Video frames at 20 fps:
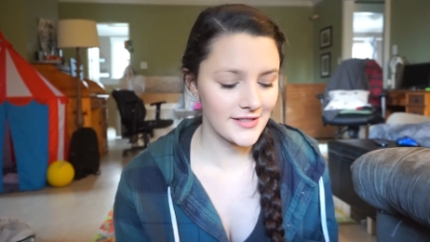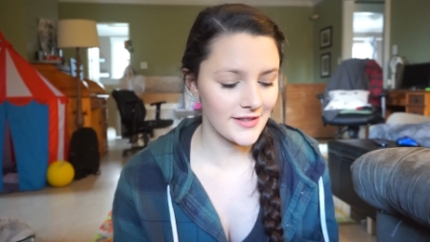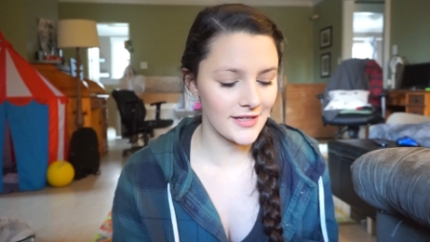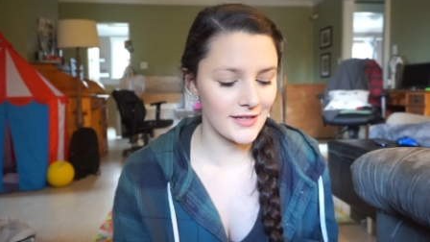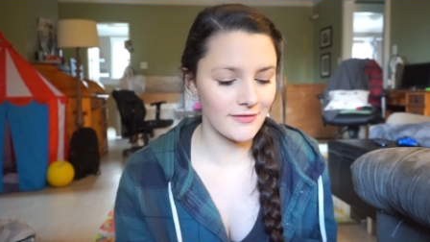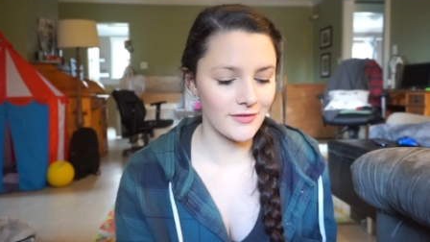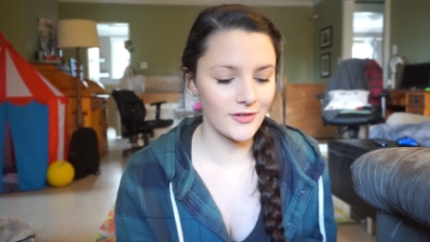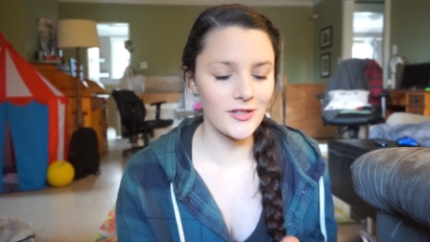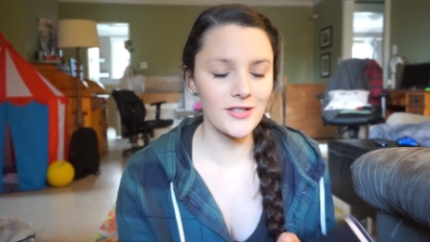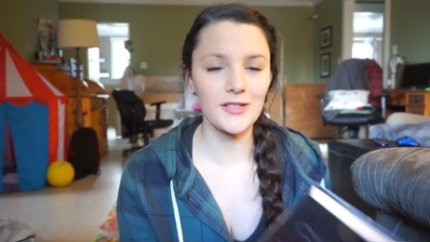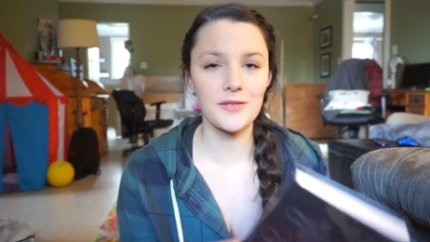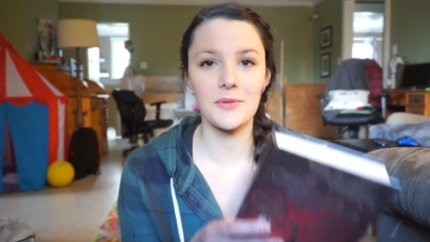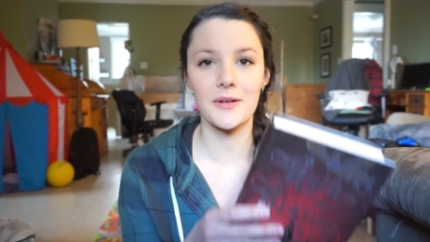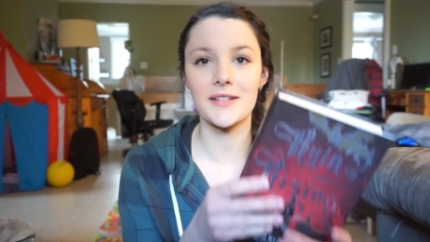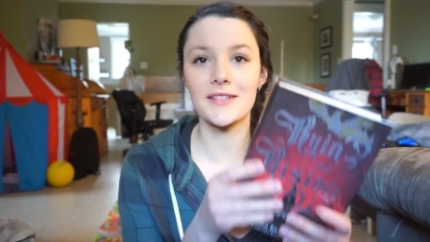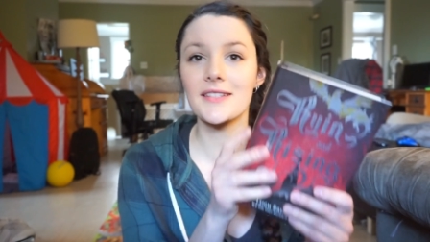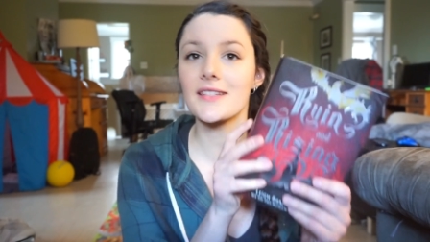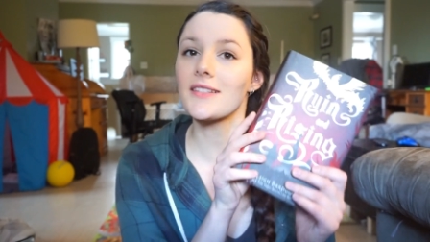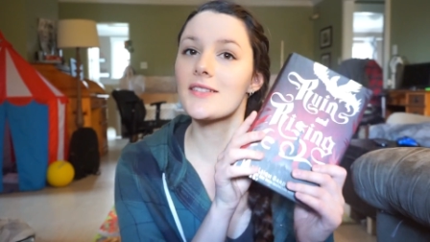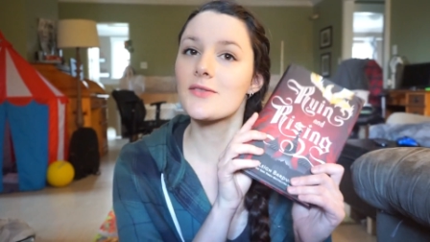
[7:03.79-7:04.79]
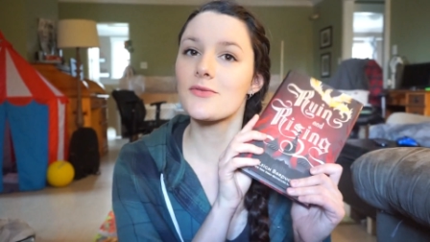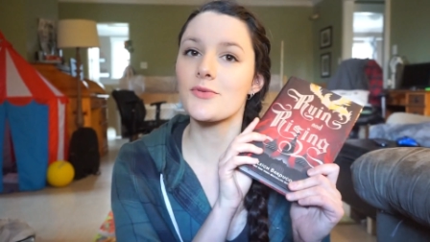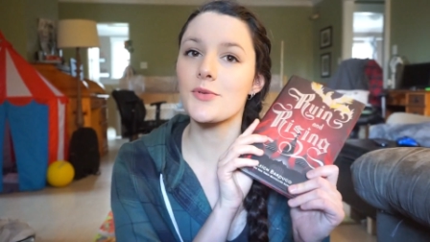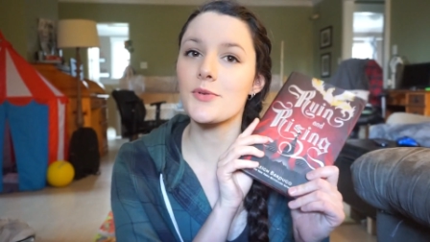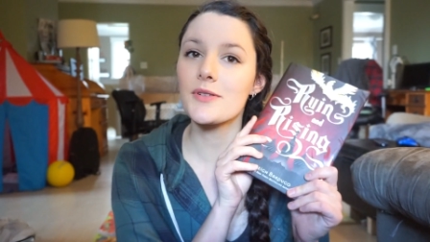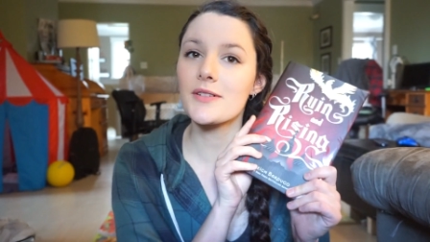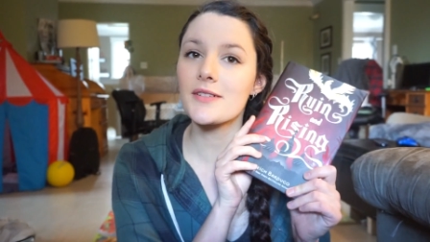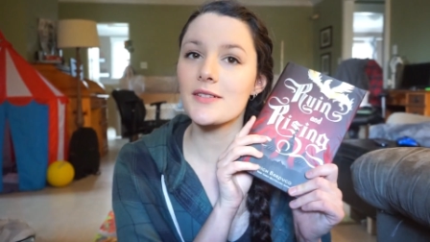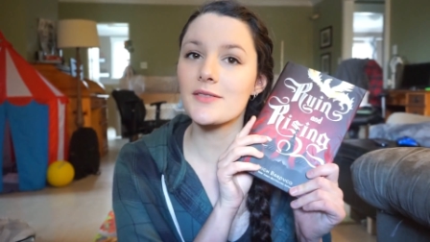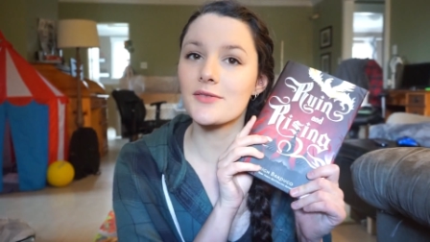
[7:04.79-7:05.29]
the first one is
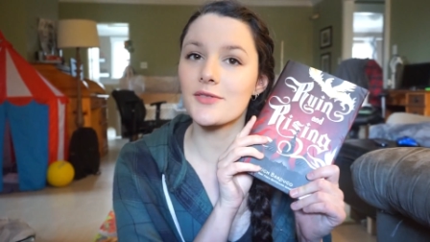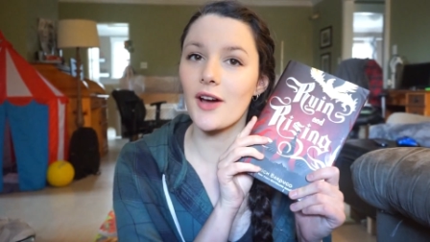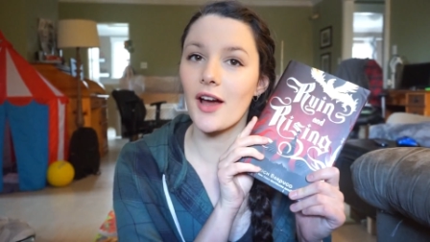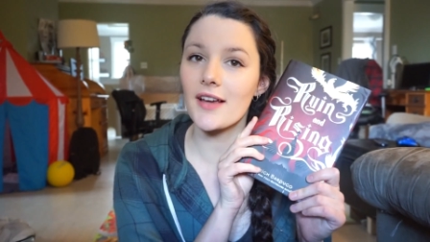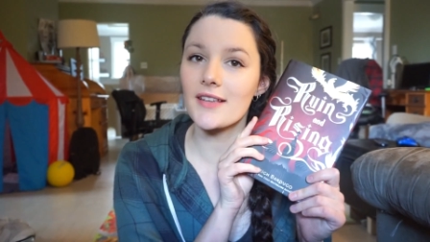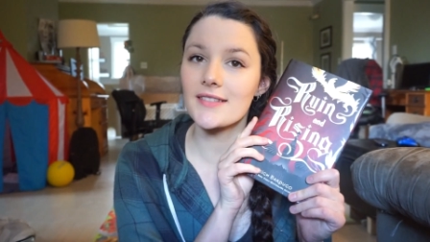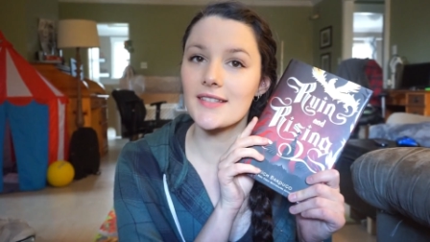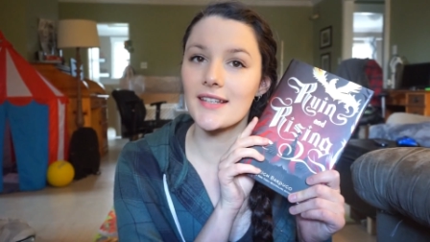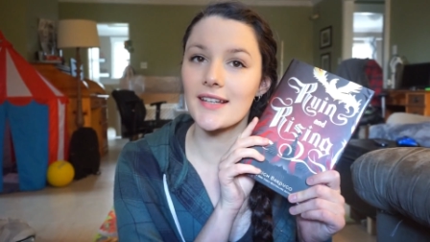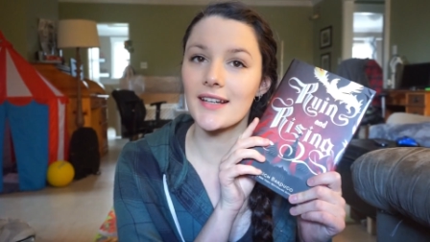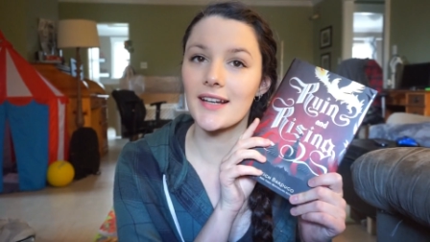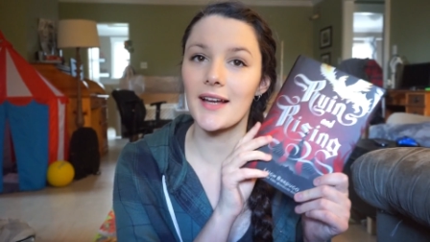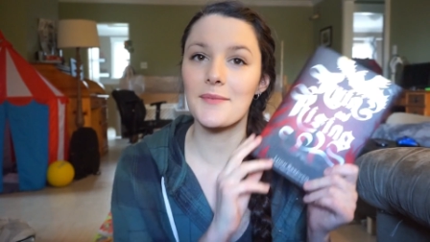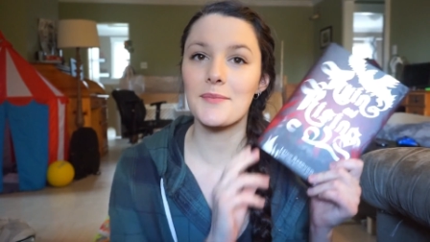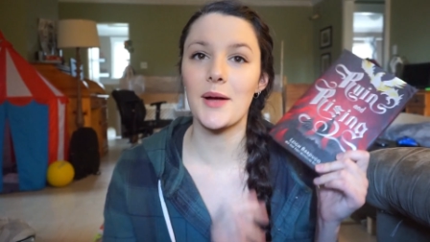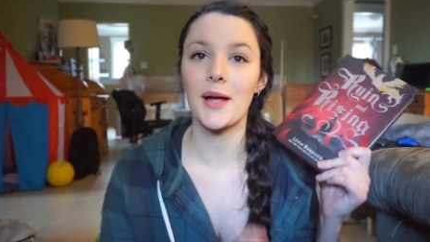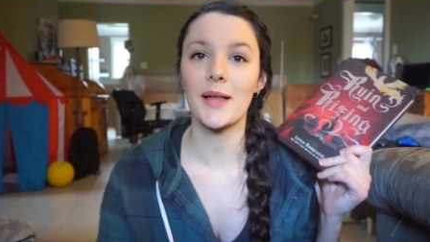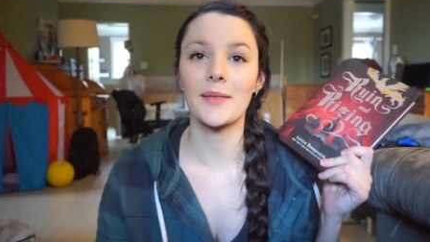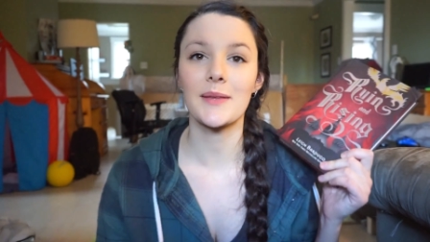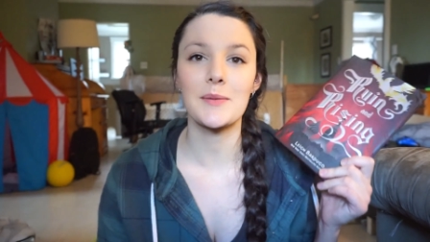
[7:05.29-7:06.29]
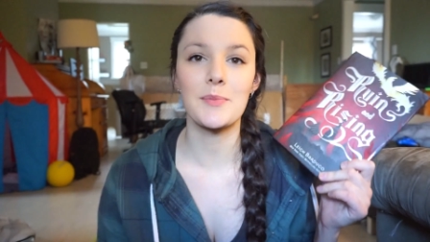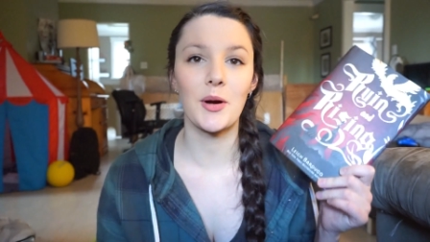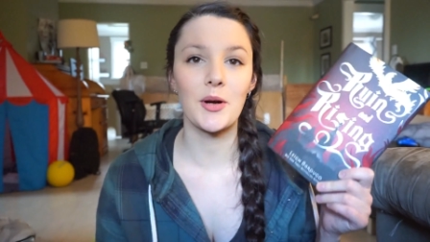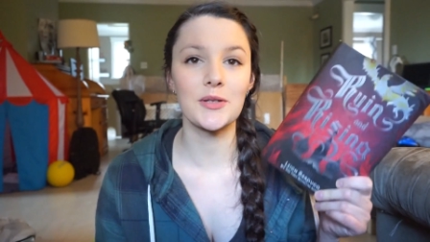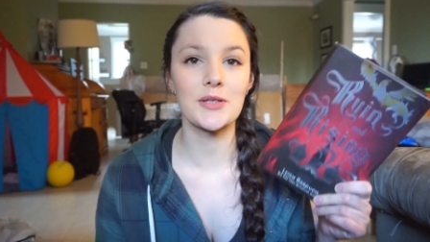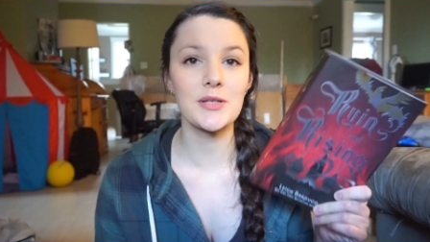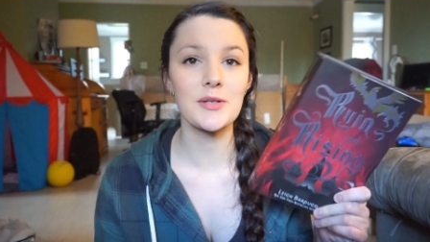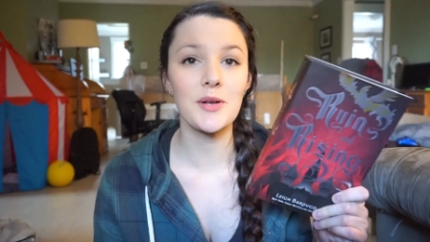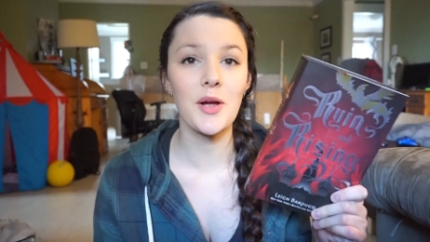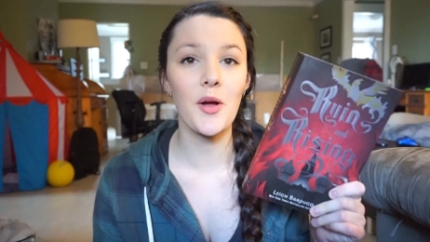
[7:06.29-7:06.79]
Ruin and Rising by Leigh
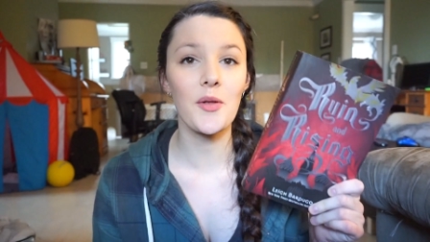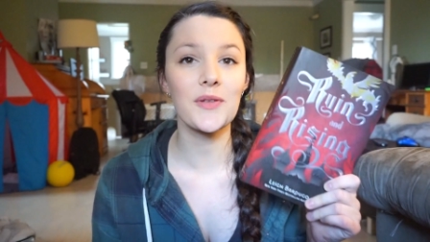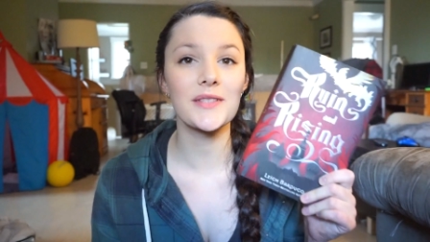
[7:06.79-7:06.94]
Bardugo.